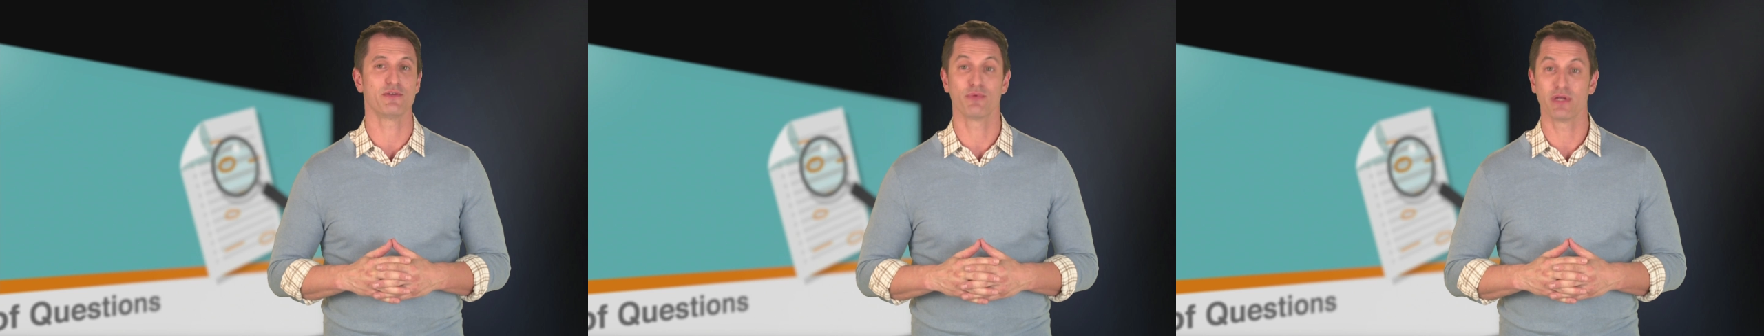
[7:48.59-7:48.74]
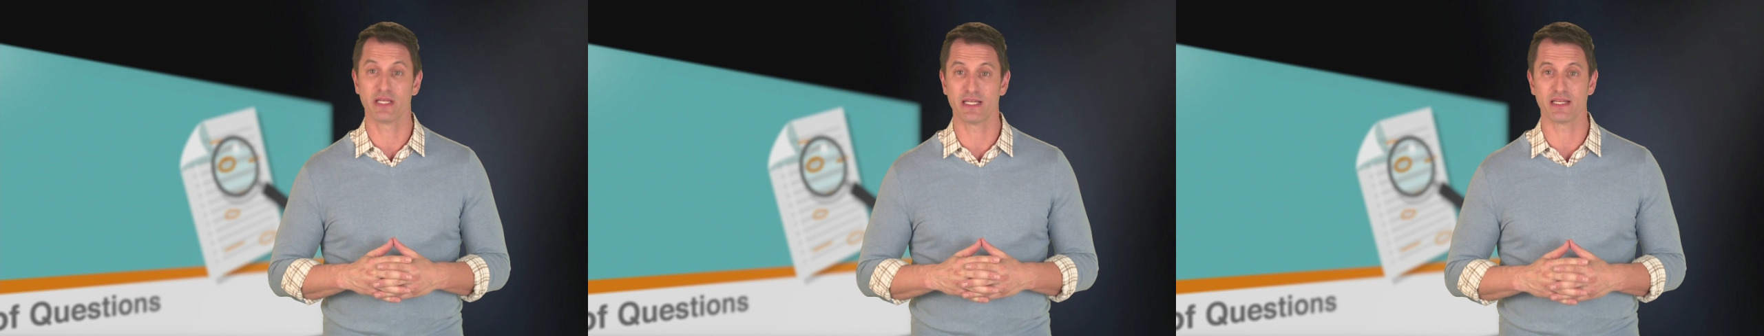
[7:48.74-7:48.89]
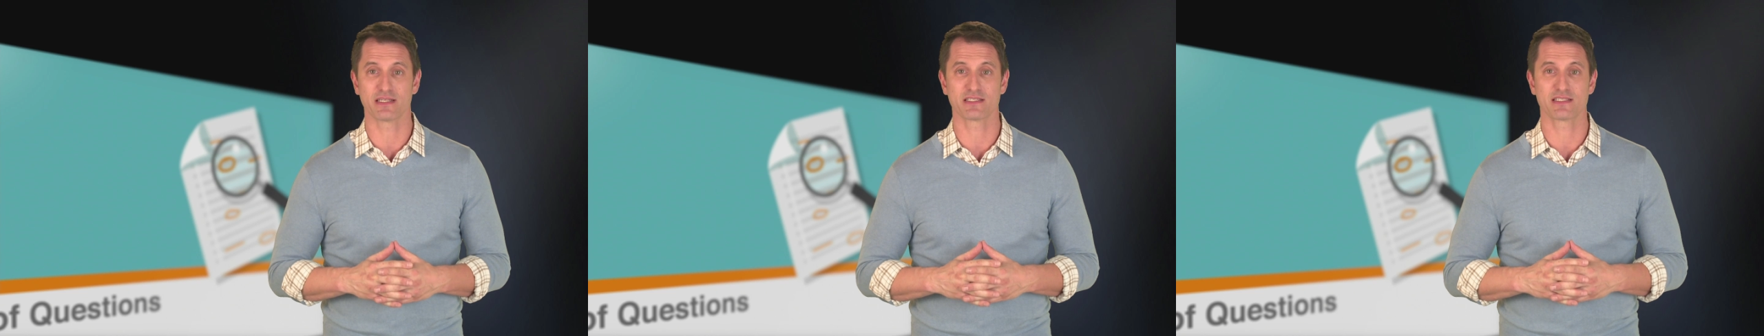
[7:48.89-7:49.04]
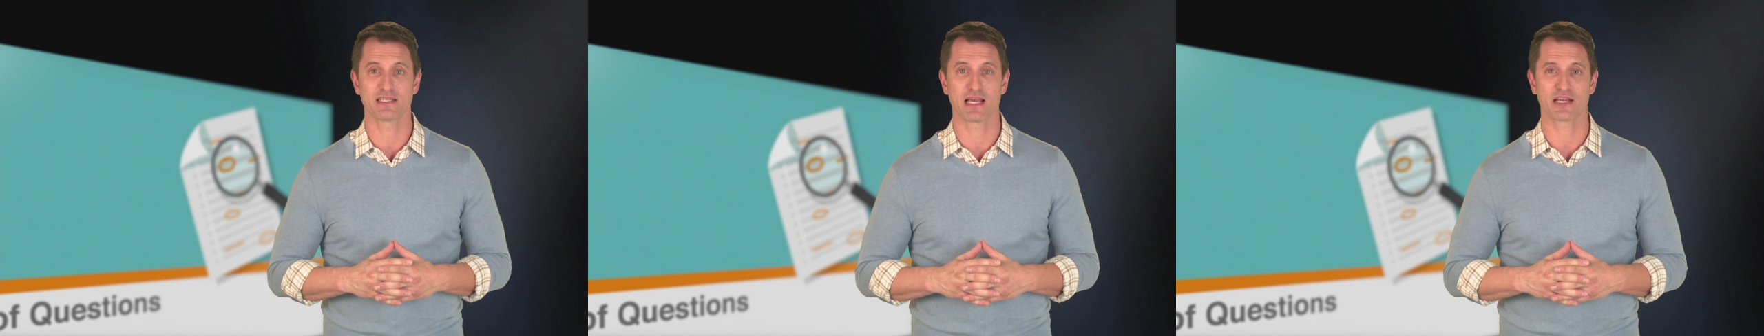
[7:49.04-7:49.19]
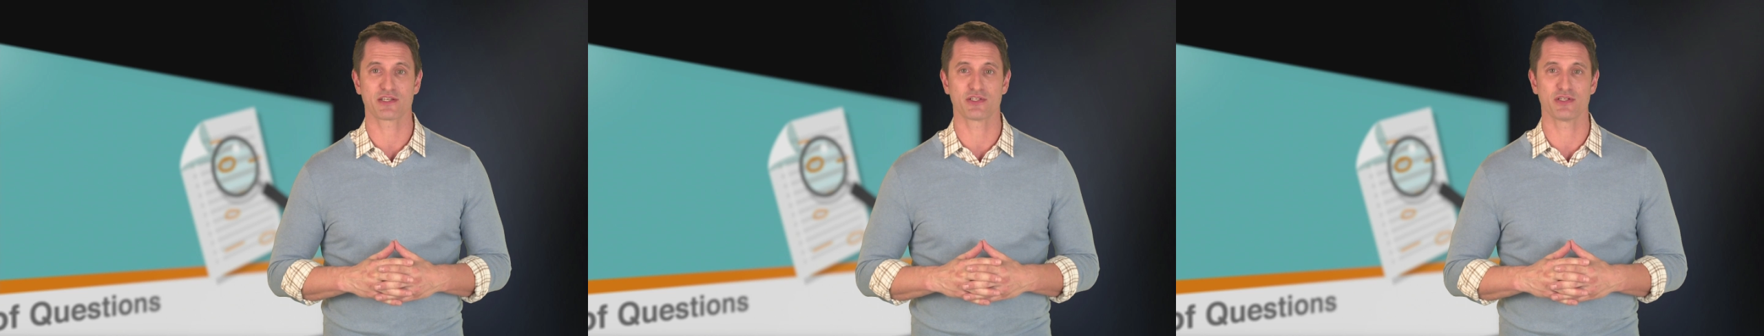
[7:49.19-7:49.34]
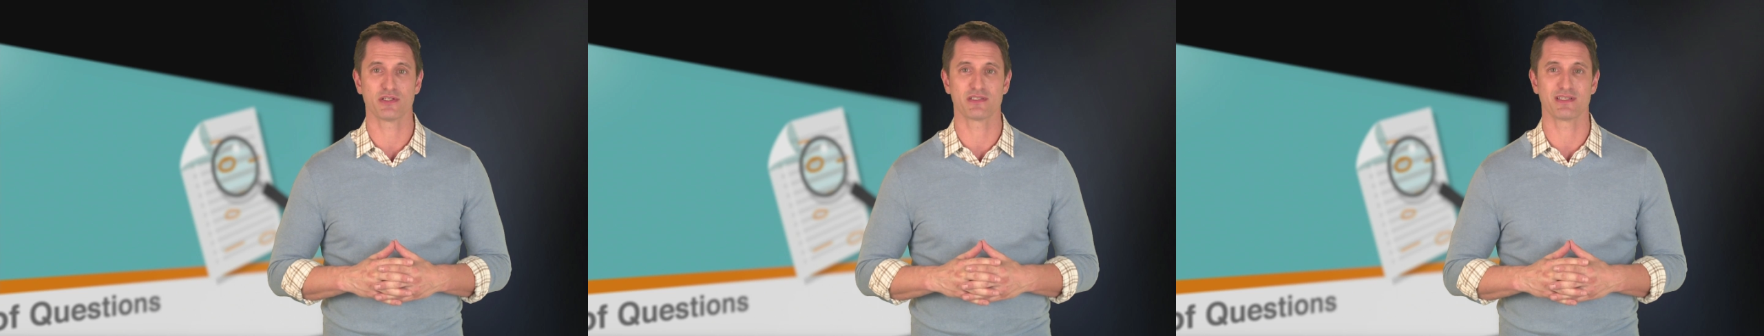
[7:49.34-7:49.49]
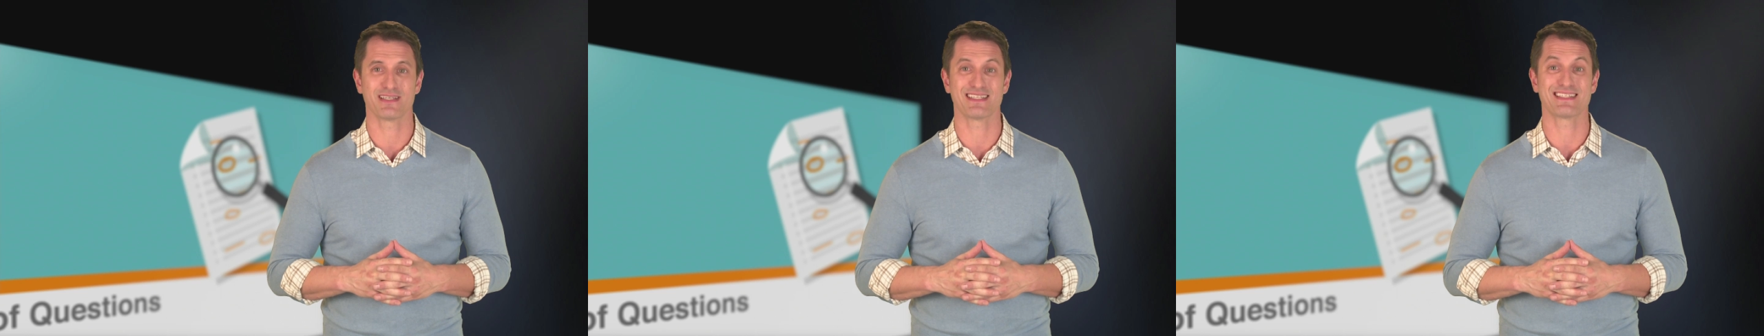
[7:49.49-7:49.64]
reading
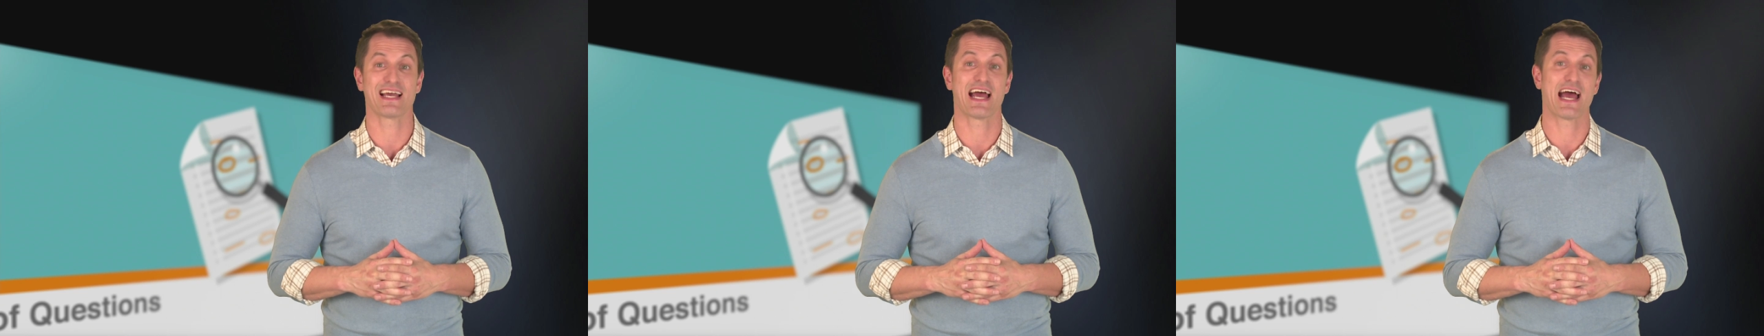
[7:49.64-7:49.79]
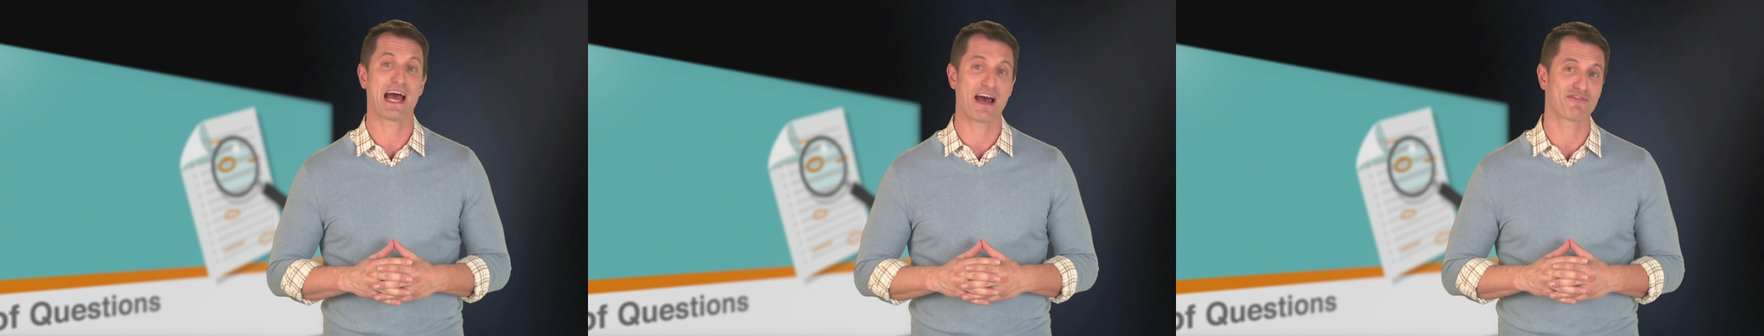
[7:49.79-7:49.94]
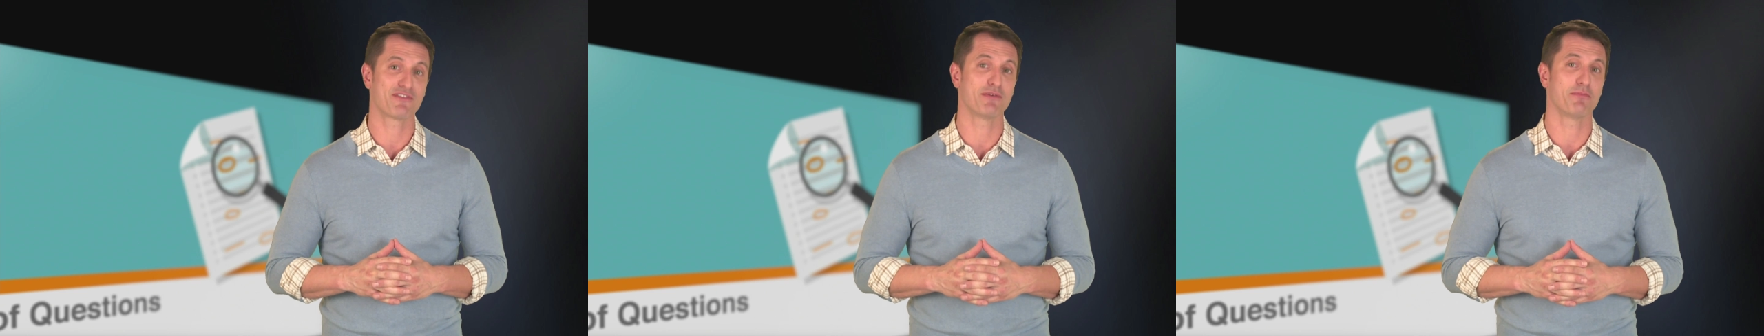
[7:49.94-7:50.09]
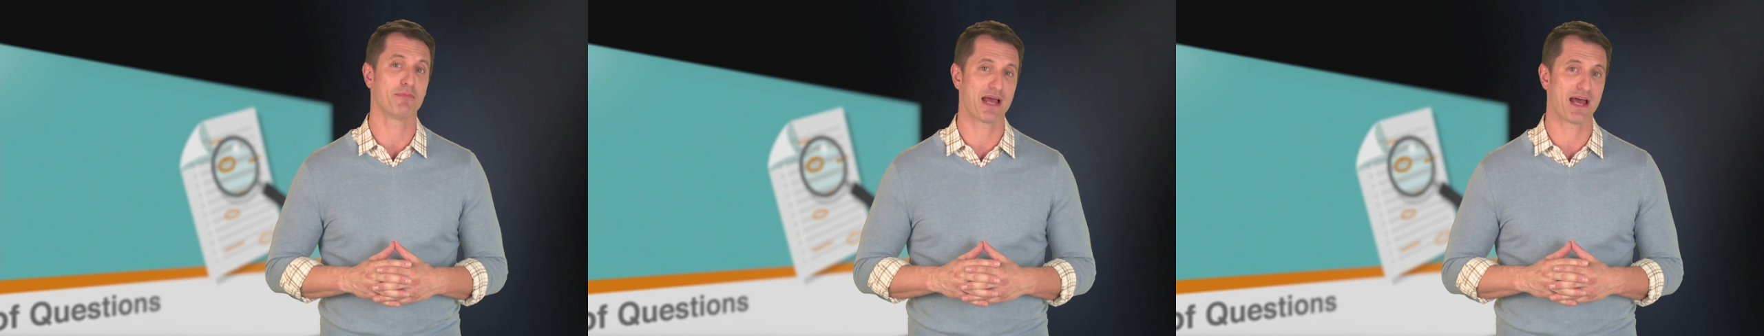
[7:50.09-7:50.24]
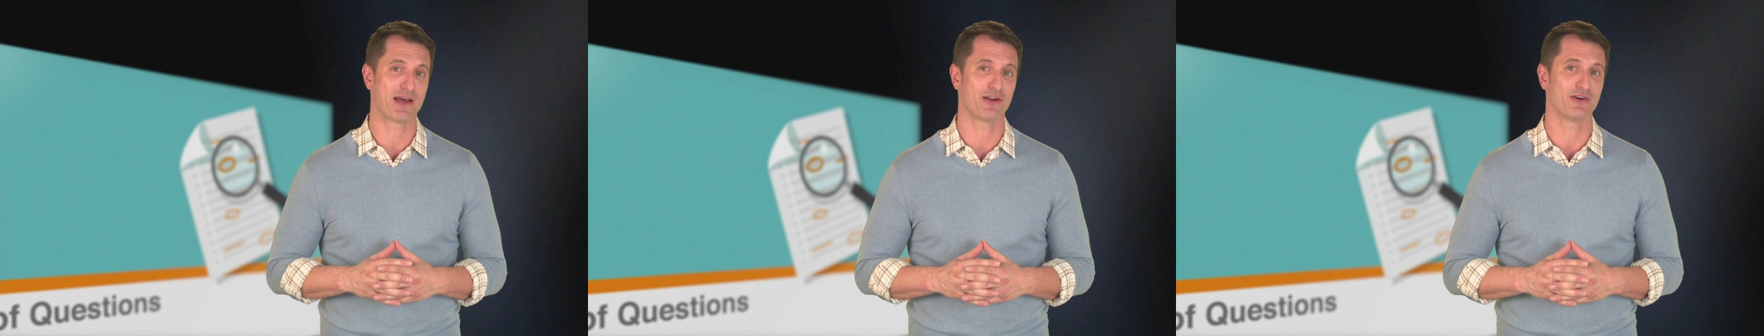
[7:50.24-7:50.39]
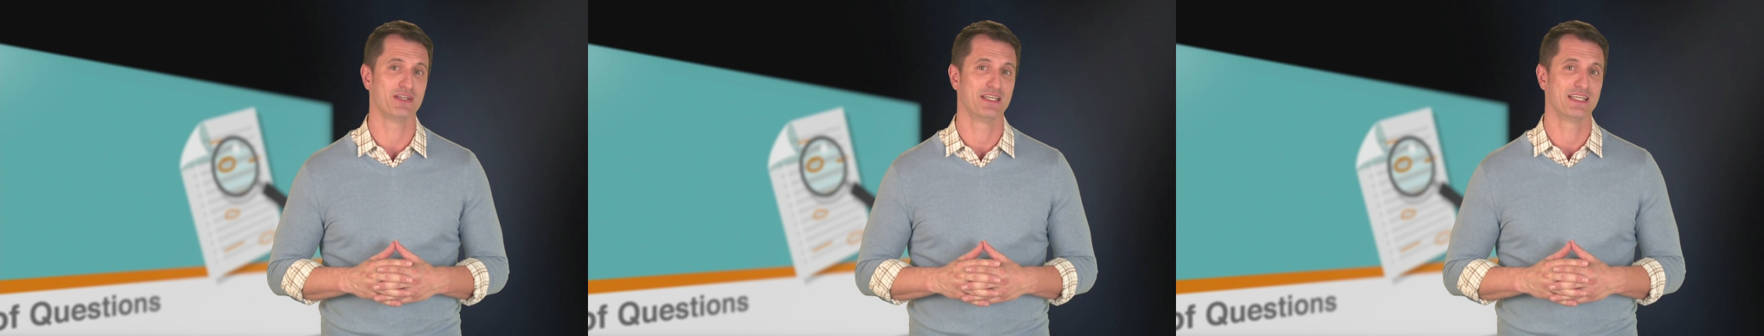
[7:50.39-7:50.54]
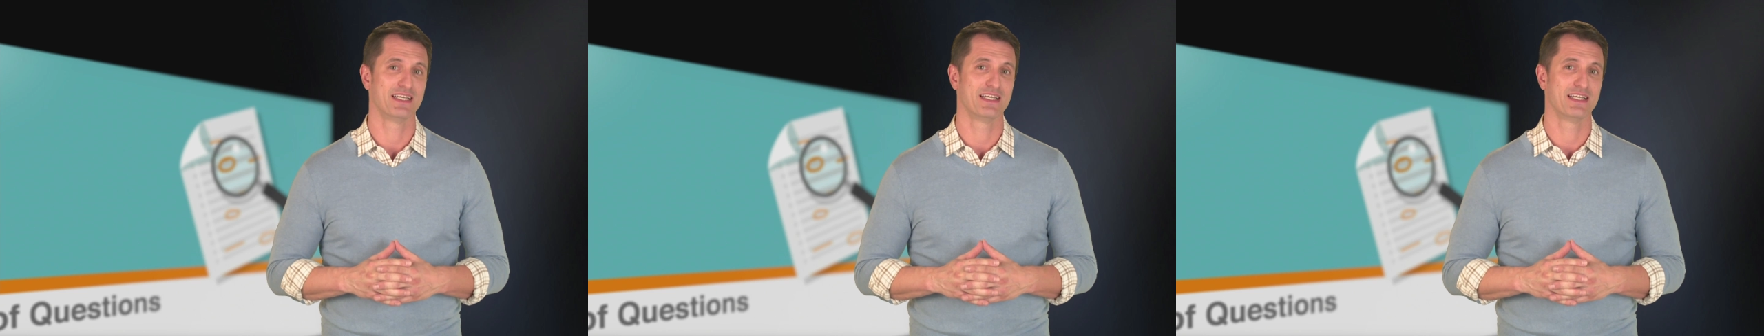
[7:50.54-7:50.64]
sections is half the battle.